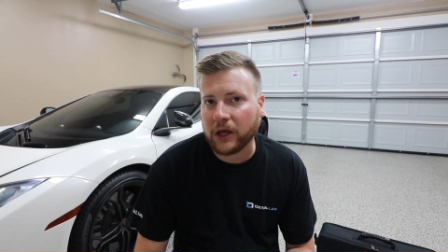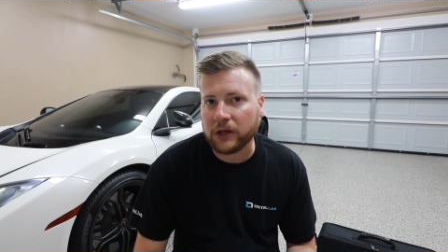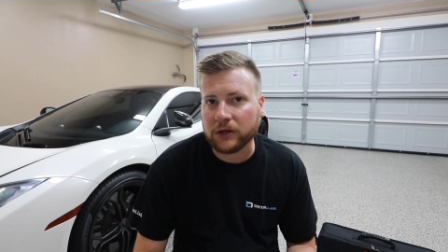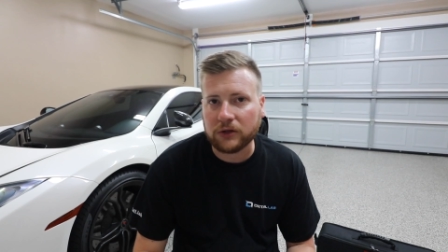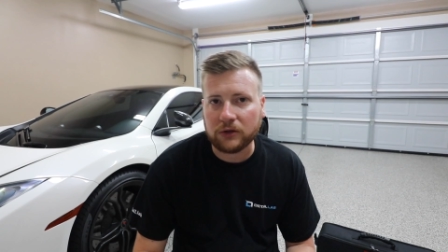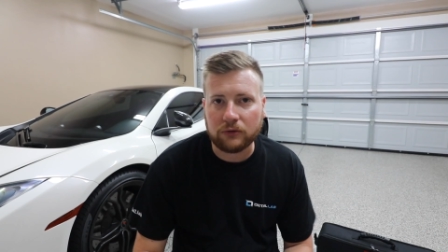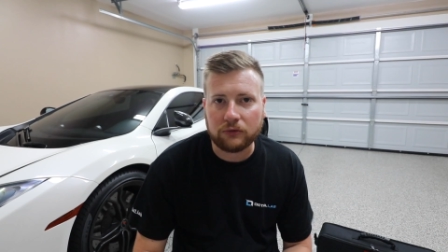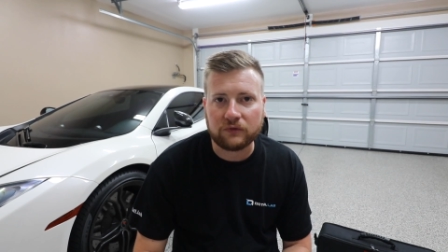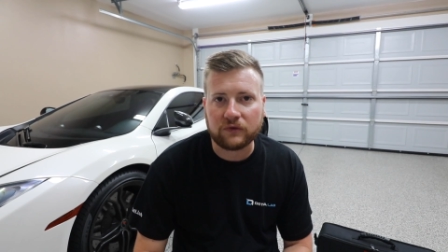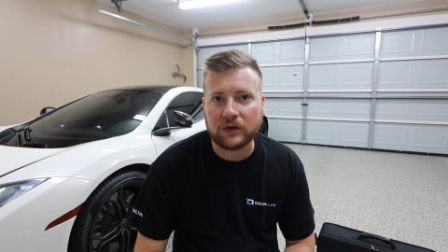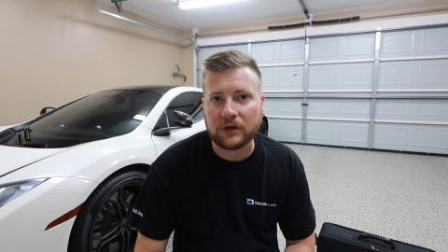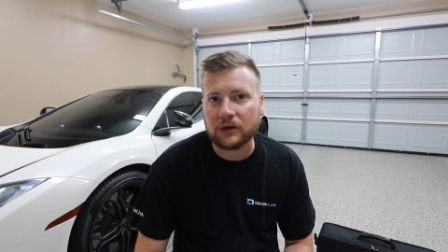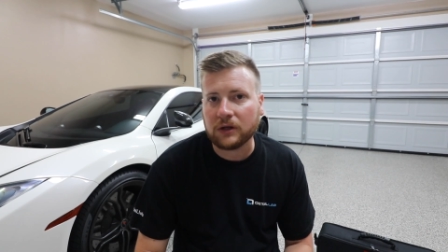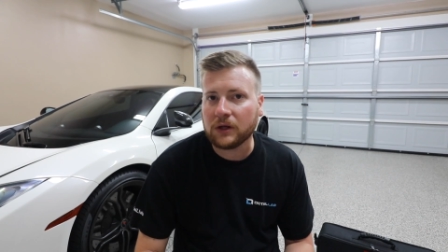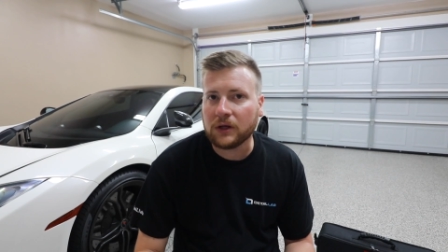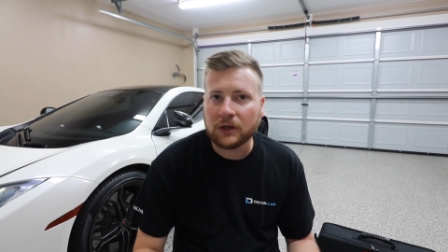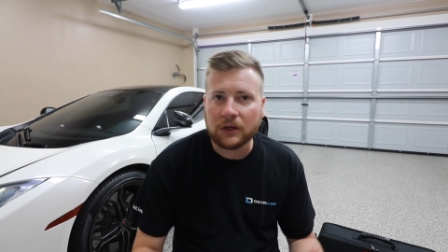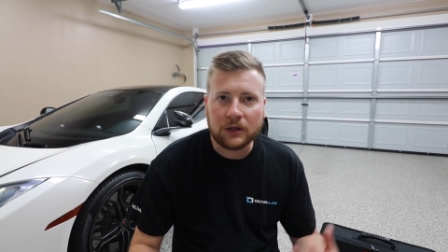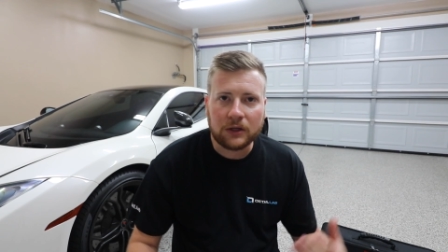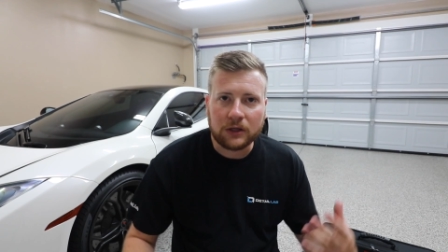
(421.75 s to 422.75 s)
it, use it.
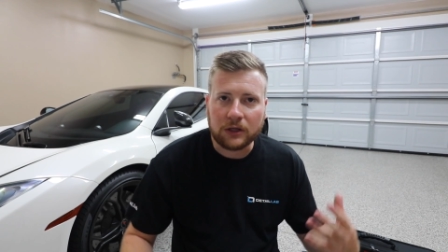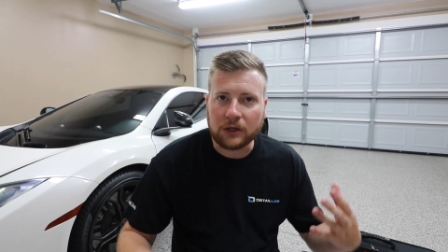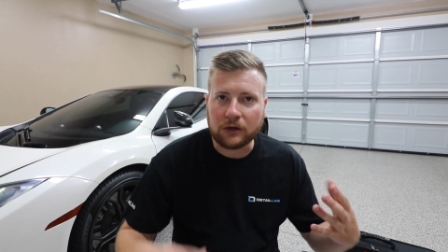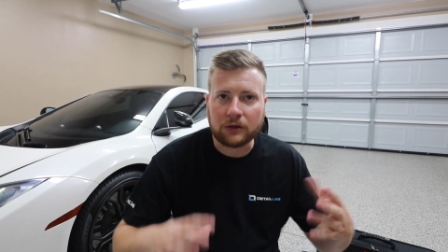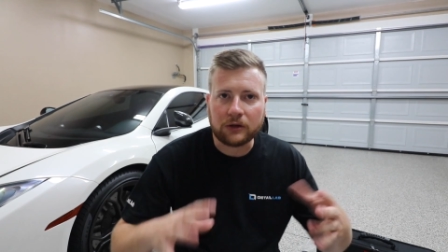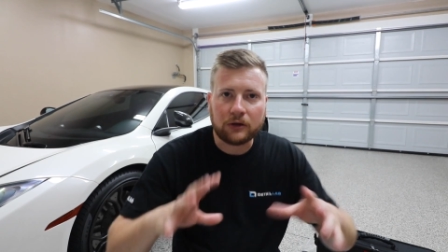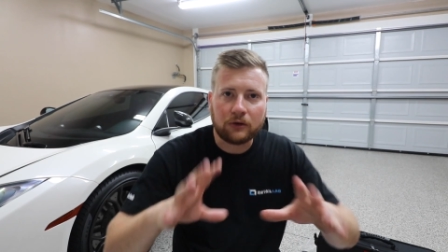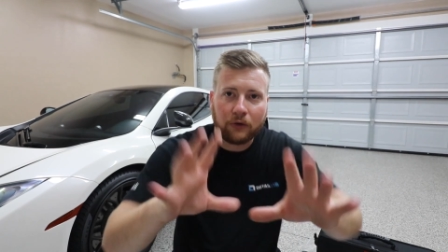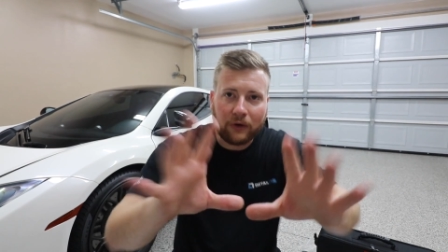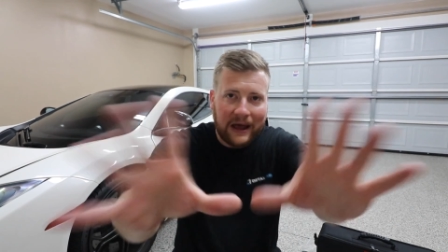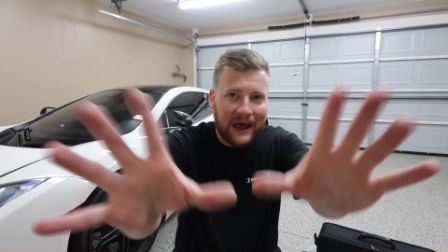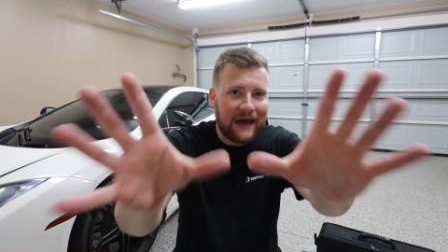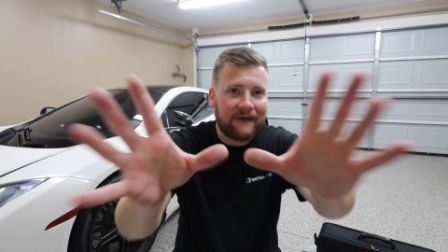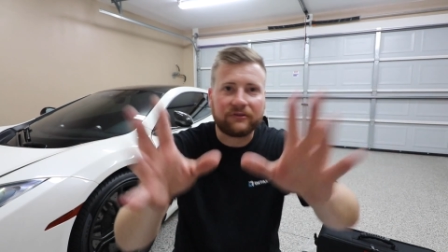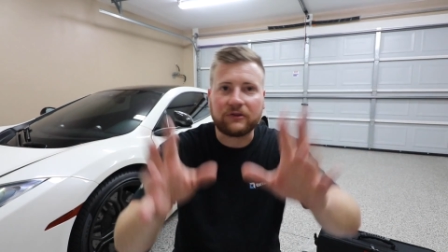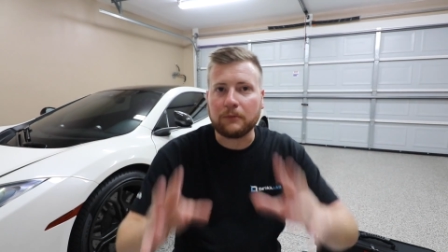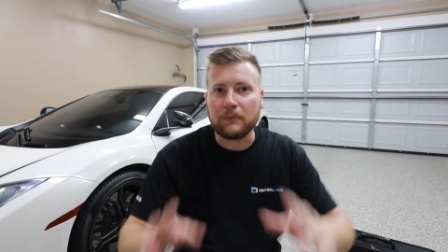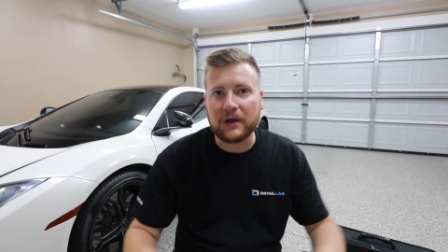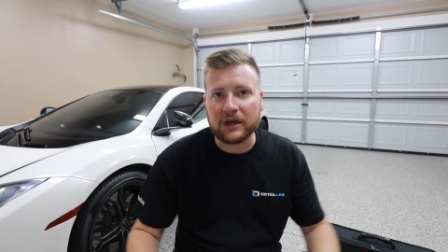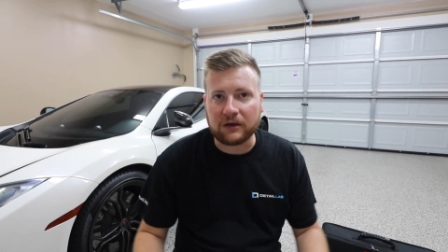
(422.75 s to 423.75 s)
You know, you don't
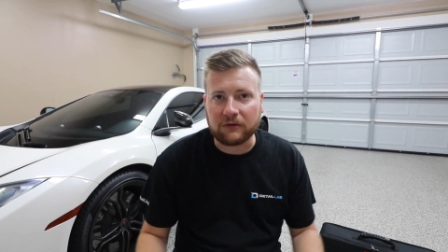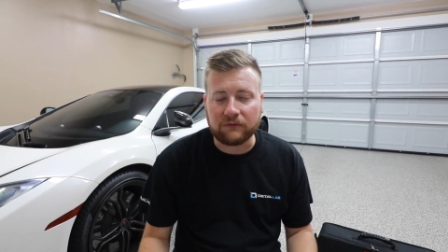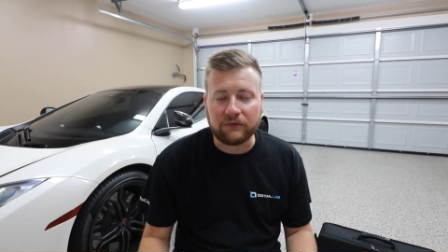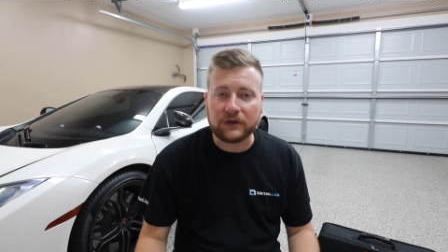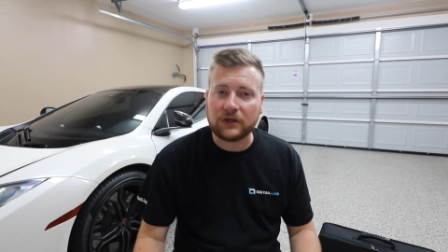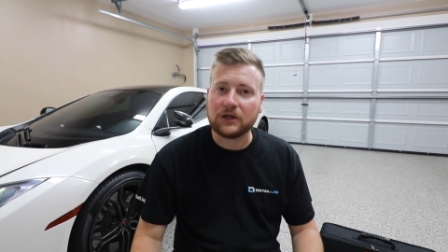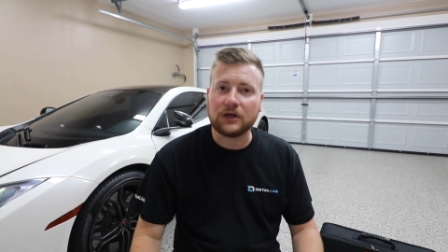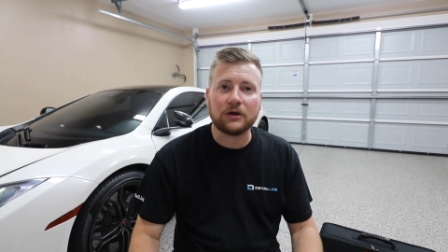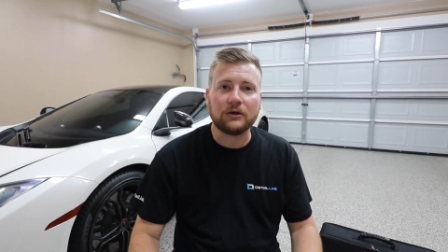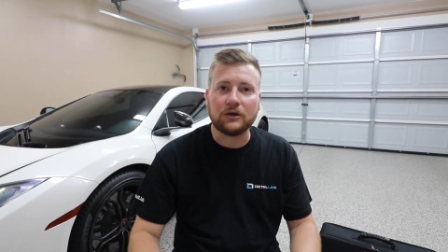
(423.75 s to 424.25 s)
have to make a video,